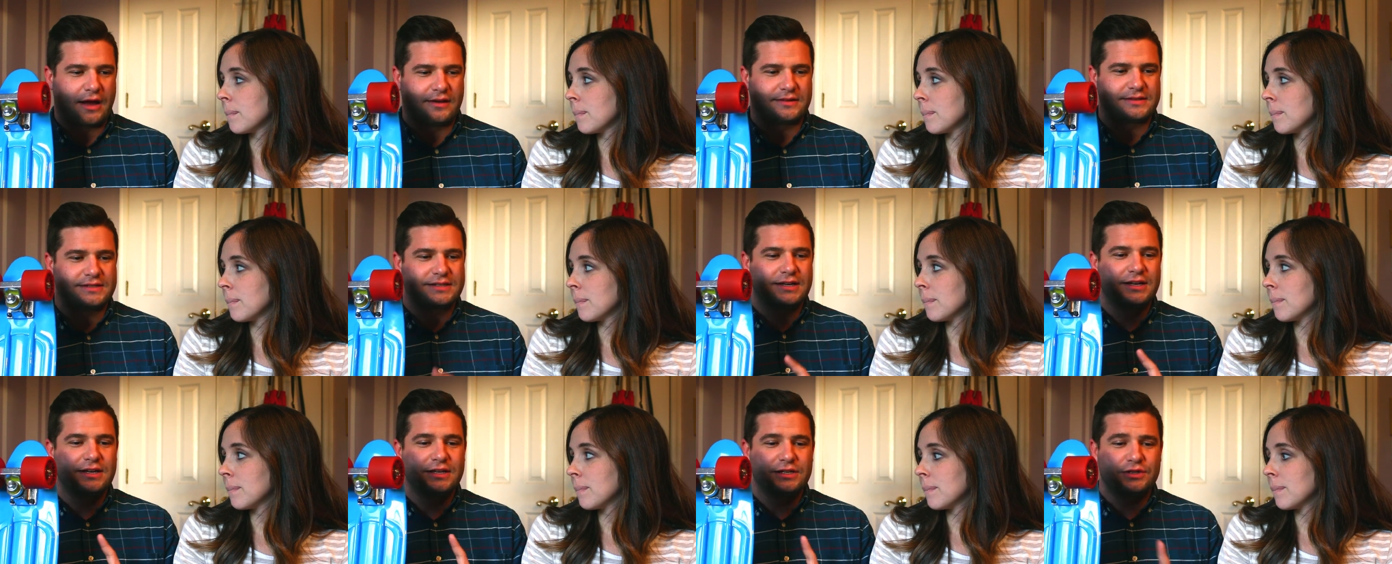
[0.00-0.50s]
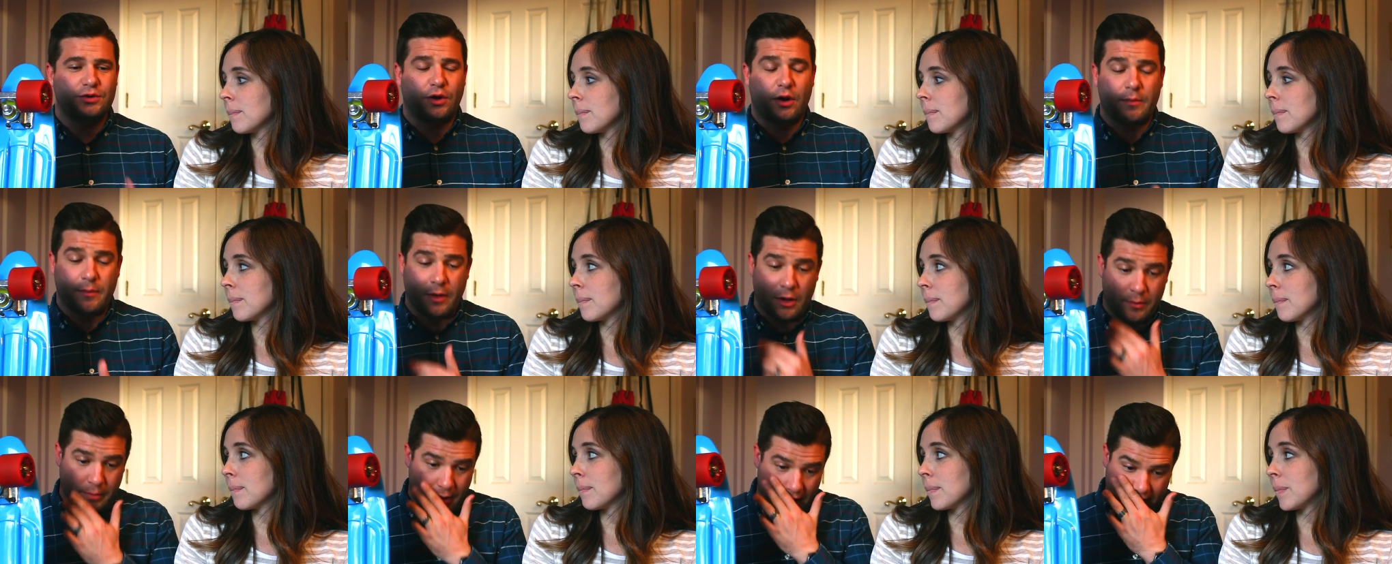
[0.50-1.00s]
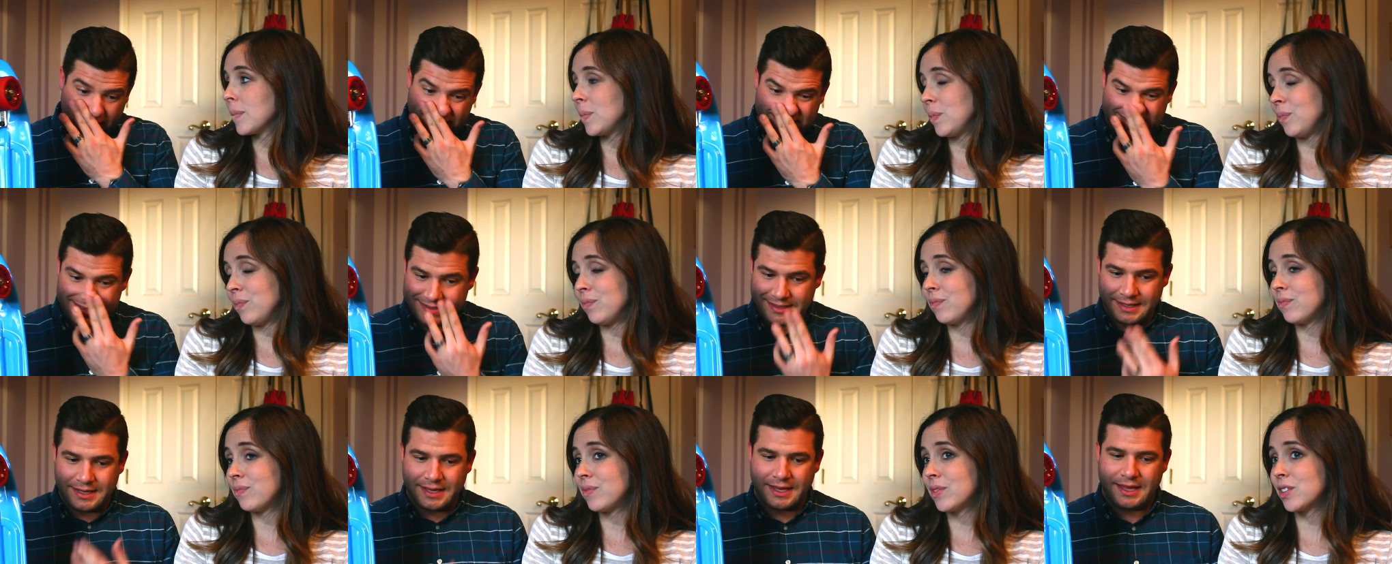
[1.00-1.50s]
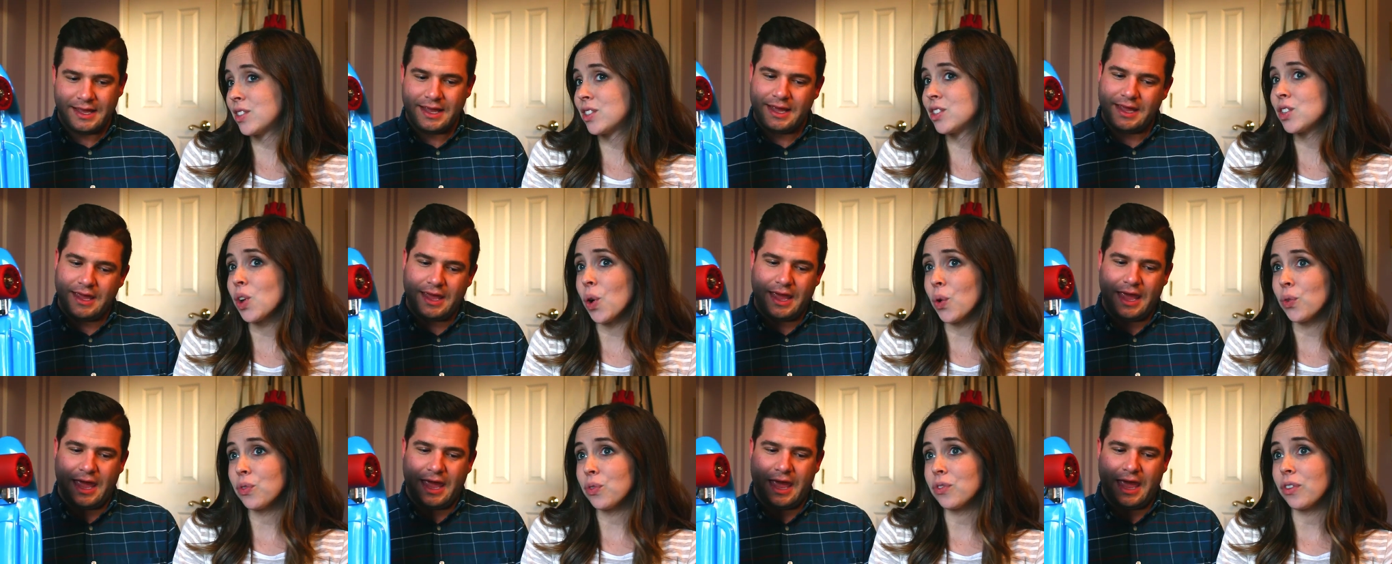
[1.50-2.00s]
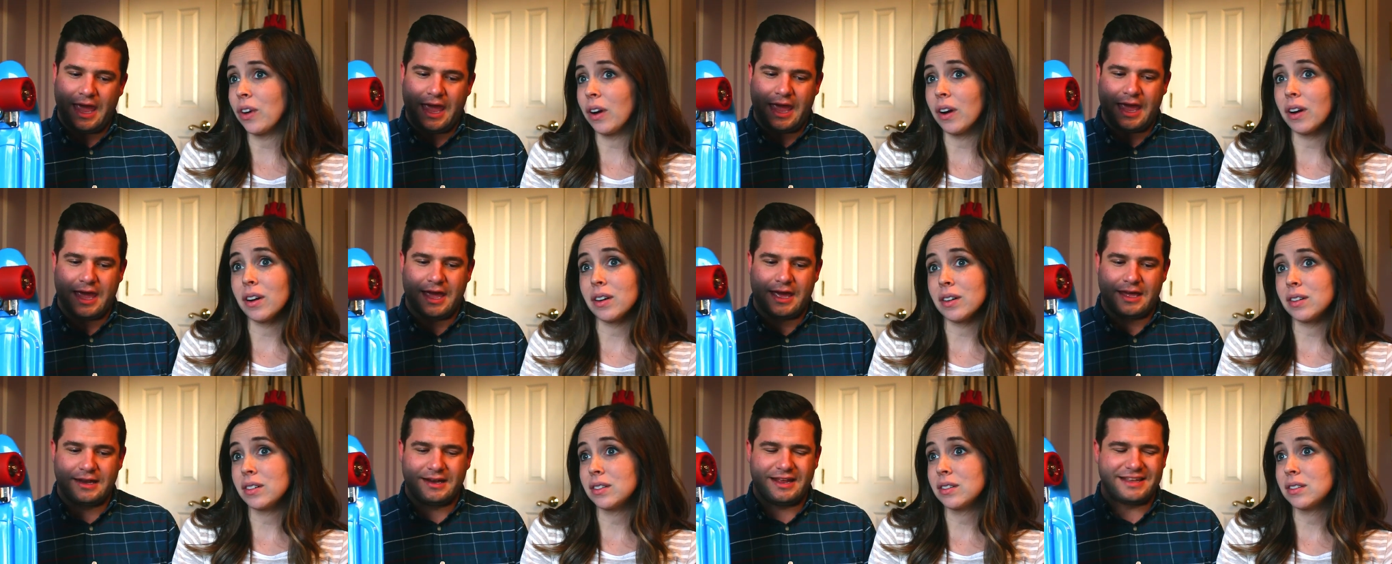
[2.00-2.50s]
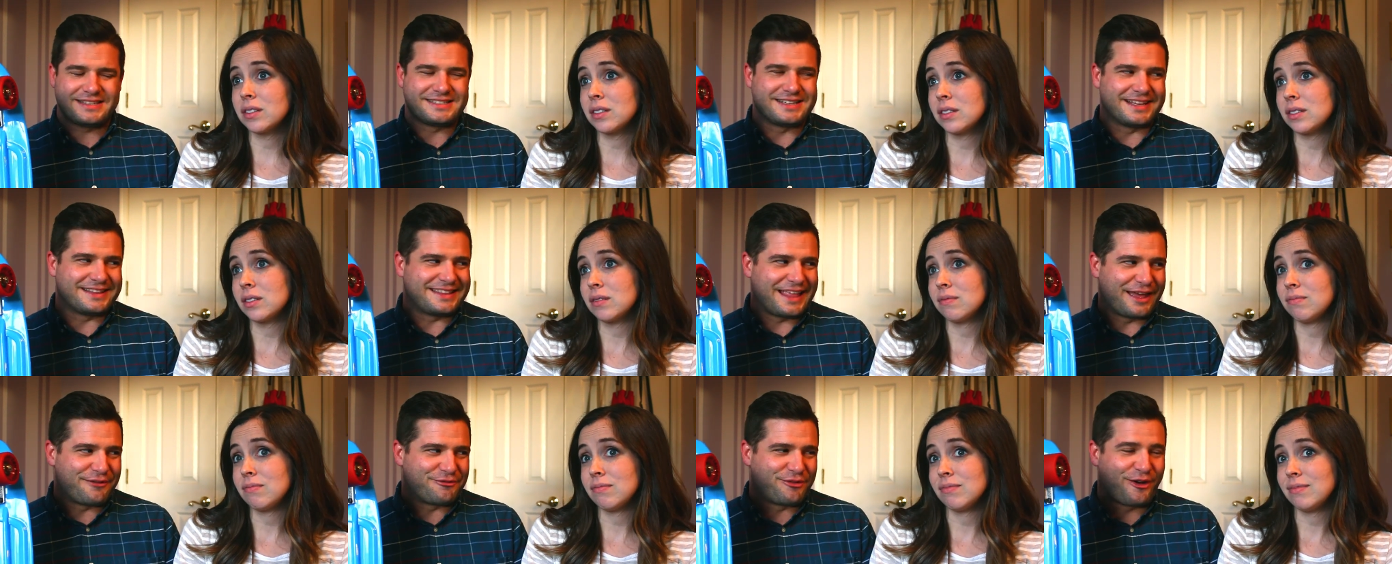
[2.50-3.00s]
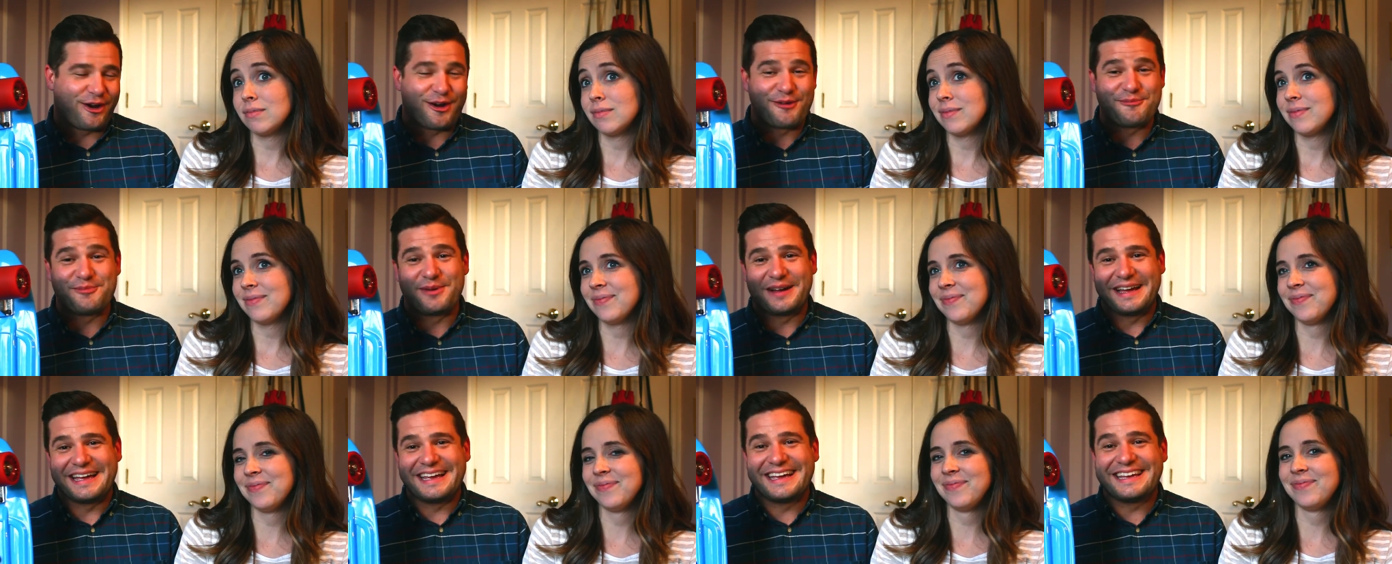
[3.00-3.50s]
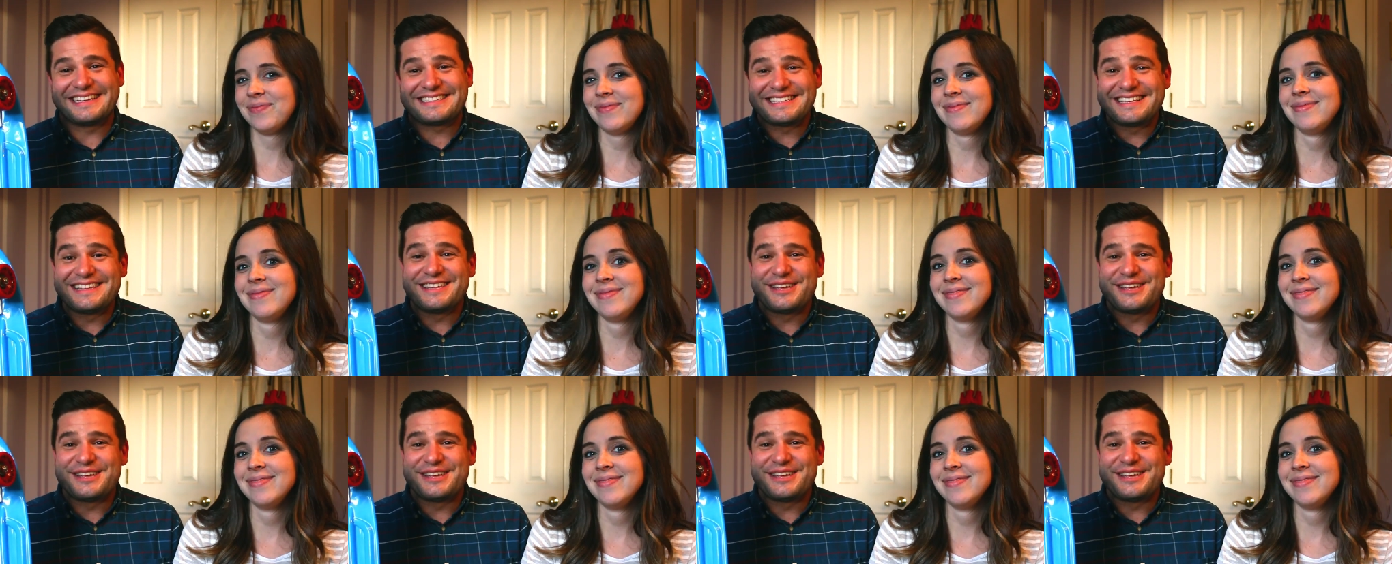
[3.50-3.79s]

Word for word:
Speaker 1: house to our mailbox. So far. And it's not that far, but it's a